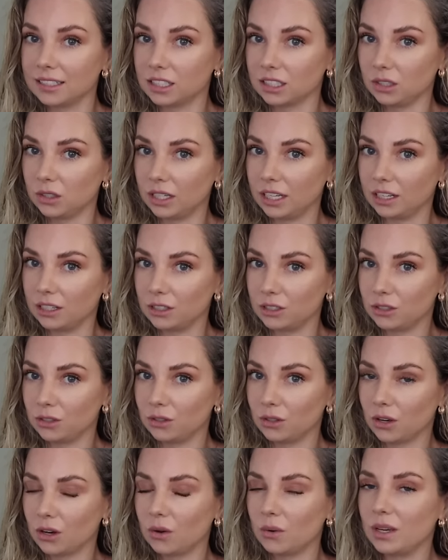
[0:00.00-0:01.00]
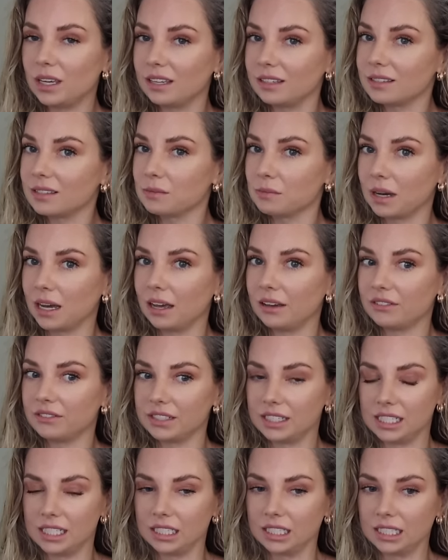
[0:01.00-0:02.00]
to look into though is my
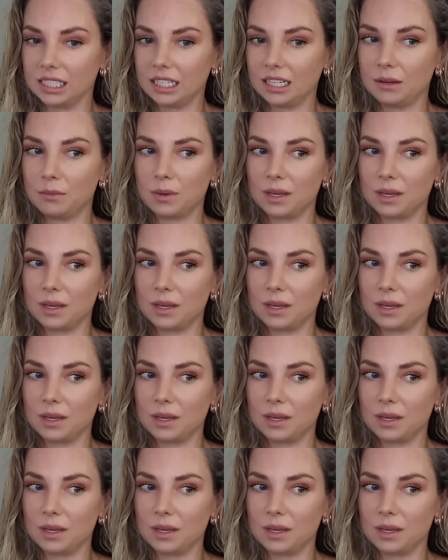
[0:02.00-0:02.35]
fertility,